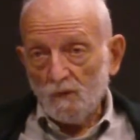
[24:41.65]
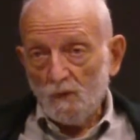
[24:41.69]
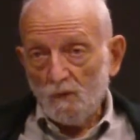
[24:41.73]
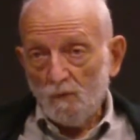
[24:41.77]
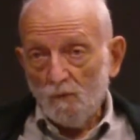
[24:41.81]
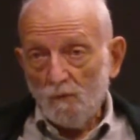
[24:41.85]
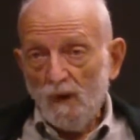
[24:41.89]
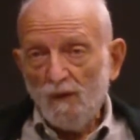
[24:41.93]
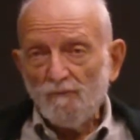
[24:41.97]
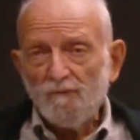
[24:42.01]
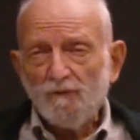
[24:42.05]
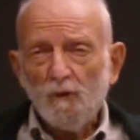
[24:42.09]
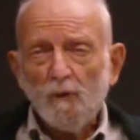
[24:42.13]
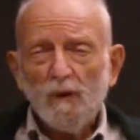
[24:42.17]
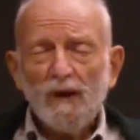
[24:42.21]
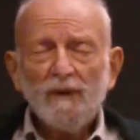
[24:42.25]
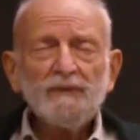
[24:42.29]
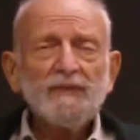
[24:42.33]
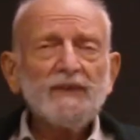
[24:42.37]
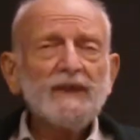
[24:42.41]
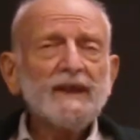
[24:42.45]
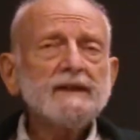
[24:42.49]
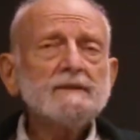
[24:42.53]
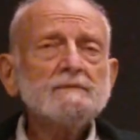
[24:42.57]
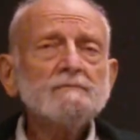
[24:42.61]
Well, for one
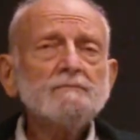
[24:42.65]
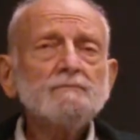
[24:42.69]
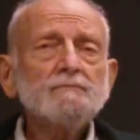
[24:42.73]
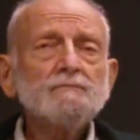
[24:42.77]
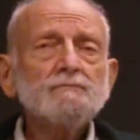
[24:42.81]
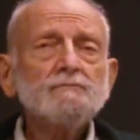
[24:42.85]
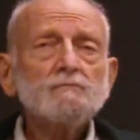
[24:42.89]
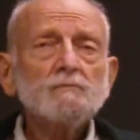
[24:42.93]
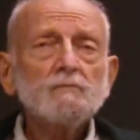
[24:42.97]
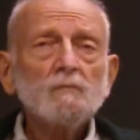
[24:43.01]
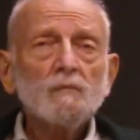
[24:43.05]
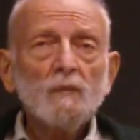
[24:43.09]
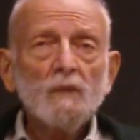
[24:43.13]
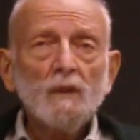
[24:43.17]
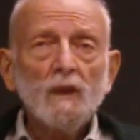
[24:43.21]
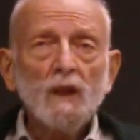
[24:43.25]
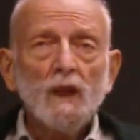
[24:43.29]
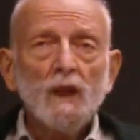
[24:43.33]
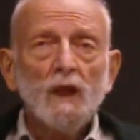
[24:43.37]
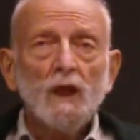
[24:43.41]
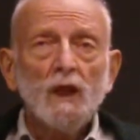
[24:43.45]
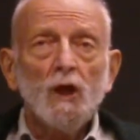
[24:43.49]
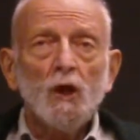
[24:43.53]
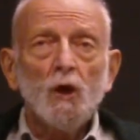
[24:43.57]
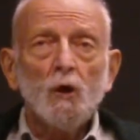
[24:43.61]
thing,
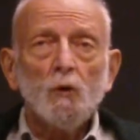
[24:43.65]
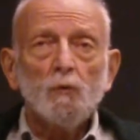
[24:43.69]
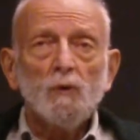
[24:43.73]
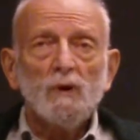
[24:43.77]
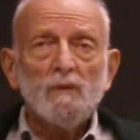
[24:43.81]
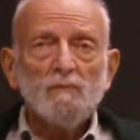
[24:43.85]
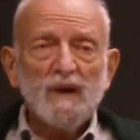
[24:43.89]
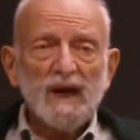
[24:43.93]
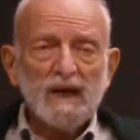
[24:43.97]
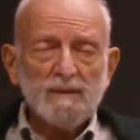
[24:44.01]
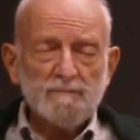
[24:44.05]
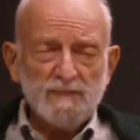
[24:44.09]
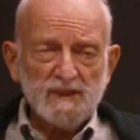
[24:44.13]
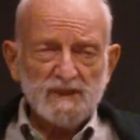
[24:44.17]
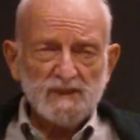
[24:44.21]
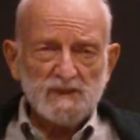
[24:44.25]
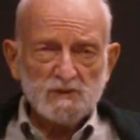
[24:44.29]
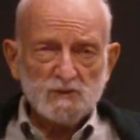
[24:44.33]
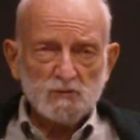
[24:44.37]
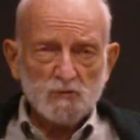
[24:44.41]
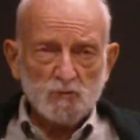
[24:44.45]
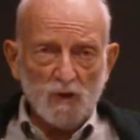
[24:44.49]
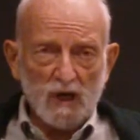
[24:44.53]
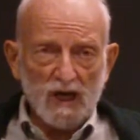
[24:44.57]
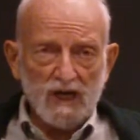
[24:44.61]
we might be
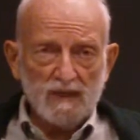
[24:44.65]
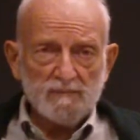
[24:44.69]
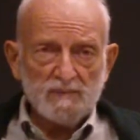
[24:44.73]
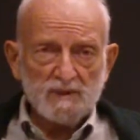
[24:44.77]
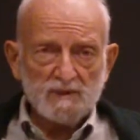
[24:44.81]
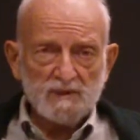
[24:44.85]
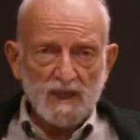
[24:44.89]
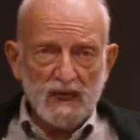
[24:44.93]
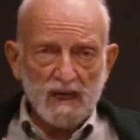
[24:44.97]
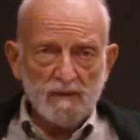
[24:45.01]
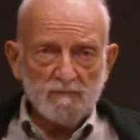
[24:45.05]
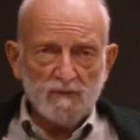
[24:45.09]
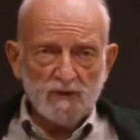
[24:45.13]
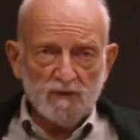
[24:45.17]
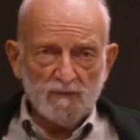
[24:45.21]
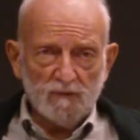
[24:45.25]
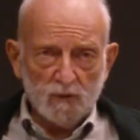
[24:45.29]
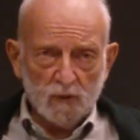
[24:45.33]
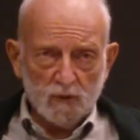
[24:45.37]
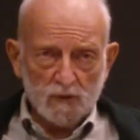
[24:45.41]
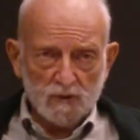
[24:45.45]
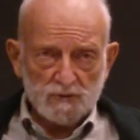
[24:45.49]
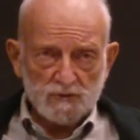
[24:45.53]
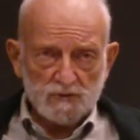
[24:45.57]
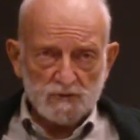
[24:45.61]
described as
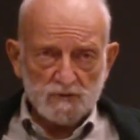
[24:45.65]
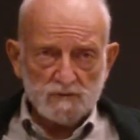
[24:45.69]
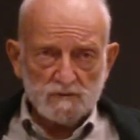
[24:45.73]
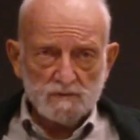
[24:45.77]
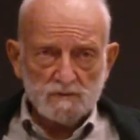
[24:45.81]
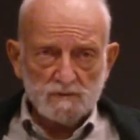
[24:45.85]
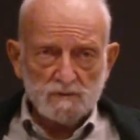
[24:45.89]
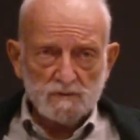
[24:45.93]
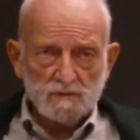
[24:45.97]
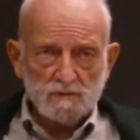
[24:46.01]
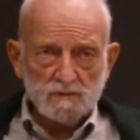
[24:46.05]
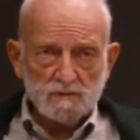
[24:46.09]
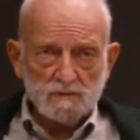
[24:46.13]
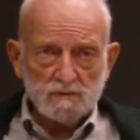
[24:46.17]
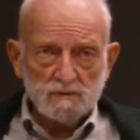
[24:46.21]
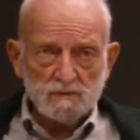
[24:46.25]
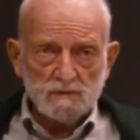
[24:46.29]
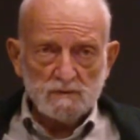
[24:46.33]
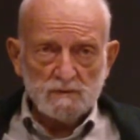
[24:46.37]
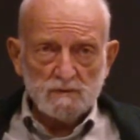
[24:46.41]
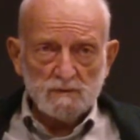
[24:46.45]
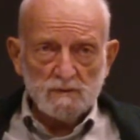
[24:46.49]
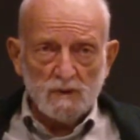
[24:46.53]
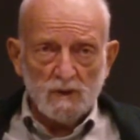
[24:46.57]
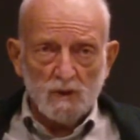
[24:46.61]
omnivores.
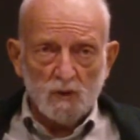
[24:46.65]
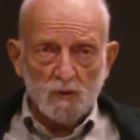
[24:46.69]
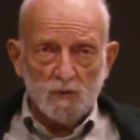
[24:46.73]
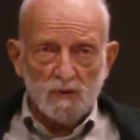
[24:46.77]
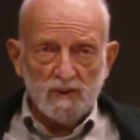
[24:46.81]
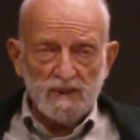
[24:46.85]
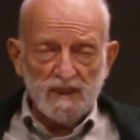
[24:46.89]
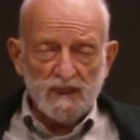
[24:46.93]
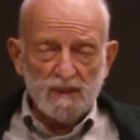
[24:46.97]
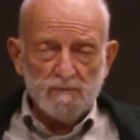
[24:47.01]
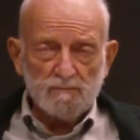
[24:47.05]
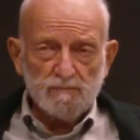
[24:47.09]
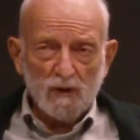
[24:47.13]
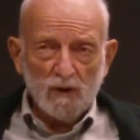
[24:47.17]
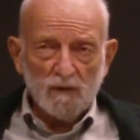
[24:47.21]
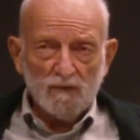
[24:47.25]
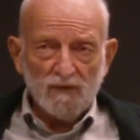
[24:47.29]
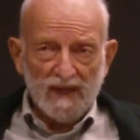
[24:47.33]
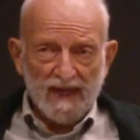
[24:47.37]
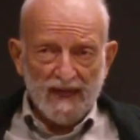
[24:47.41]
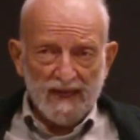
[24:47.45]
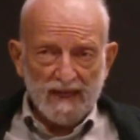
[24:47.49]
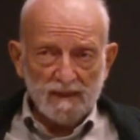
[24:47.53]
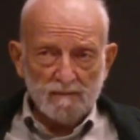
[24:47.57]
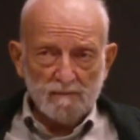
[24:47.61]
We eat both
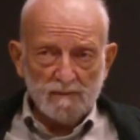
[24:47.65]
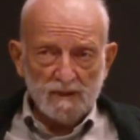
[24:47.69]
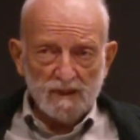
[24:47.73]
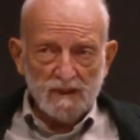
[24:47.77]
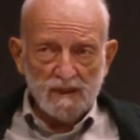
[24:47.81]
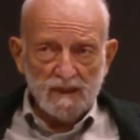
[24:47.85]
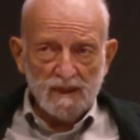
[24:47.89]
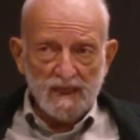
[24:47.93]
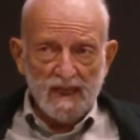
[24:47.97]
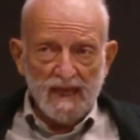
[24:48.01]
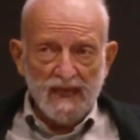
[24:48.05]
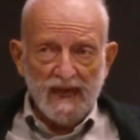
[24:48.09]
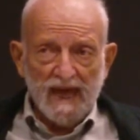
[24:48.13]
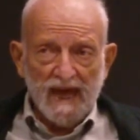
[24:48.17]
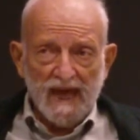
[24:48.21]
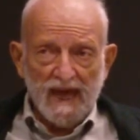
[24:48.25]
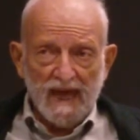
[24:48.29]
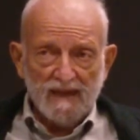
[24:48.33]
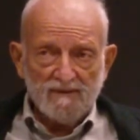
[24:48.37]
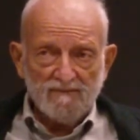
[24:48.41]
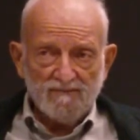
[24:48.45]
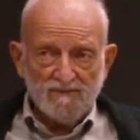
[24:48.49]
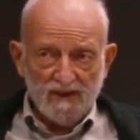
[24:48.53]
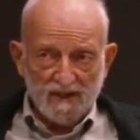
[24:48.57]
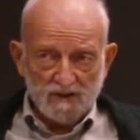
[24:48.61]
animal
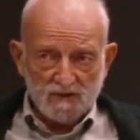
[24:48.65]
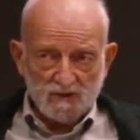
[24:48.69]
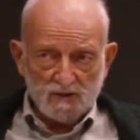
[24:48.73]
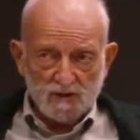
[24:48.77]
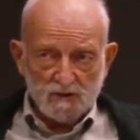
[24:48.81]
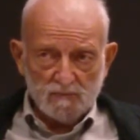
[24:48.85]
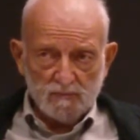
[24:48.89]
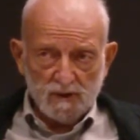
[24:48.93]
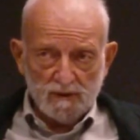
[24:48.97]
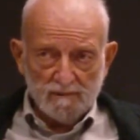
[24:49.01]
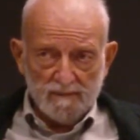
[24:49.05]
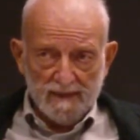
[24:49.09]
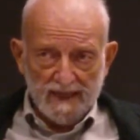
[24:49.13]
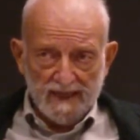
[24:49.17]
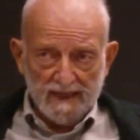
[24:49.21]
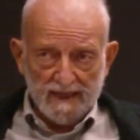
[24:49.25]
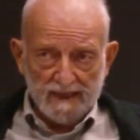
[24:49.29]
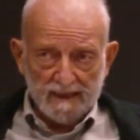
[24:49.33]
and vegetable matter.